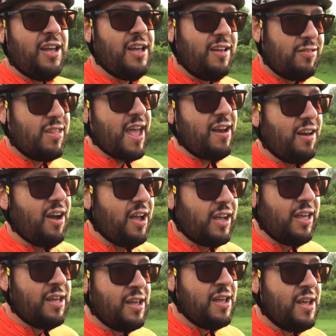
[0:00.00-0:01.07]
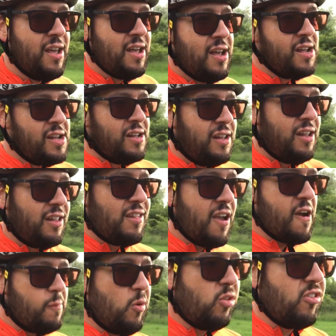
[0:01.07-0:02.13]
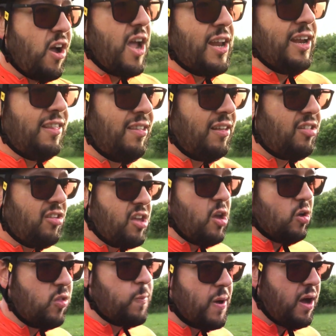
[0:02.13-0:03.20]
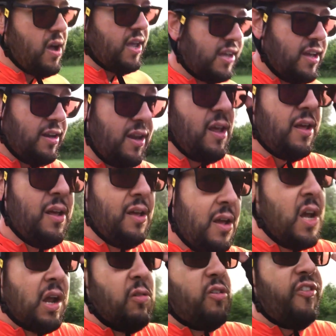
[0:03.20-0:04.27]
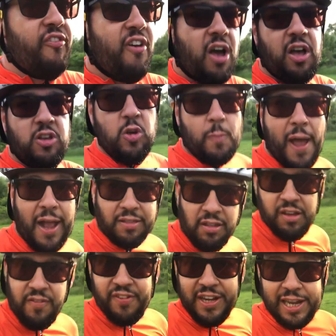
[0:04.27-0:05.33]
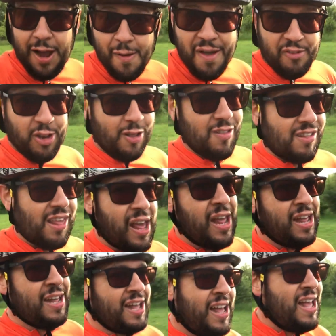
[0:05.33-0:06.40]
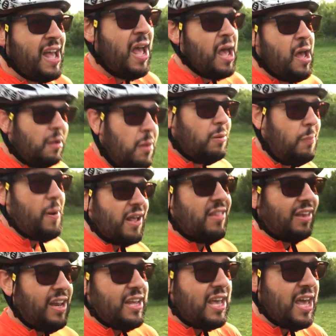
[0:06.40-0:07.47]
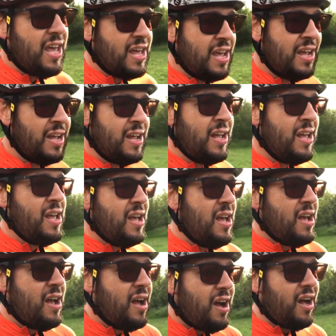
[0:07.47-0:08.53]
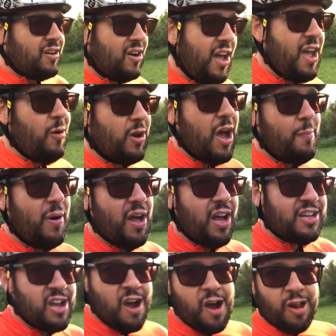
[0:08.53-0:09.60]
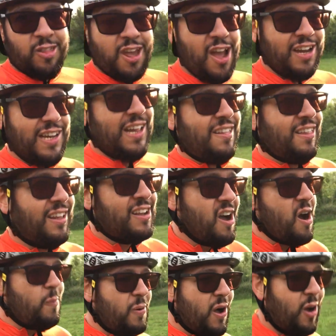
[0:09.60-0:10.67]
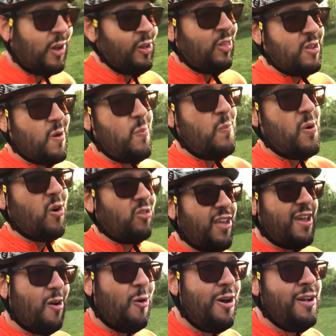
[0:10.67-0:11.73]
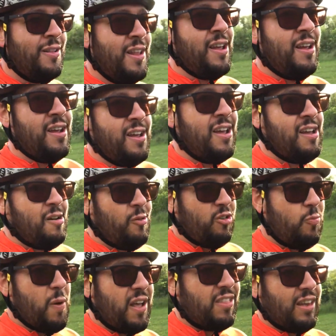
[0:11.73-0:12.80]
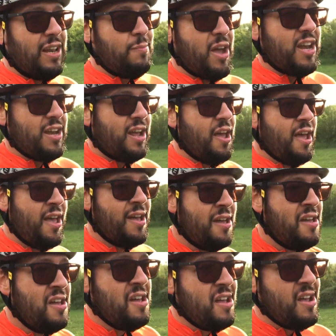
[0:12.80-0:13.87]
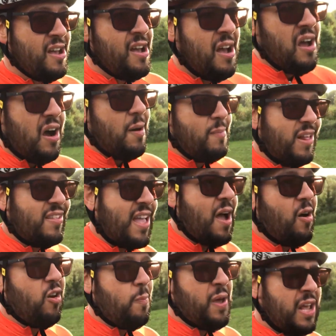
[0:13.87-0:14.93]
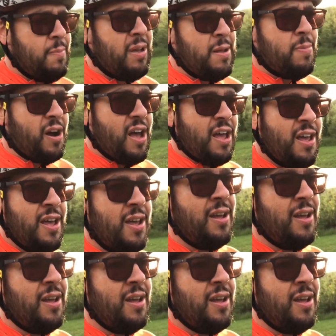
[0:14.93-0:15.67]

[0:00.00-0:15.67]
it'll sound like a terrible cyclist excuse, but I can refer you back to the video evidence. But basically I got held up by a car turning into the car park at the top of Box Hill, which basically meant I missed out on a PB by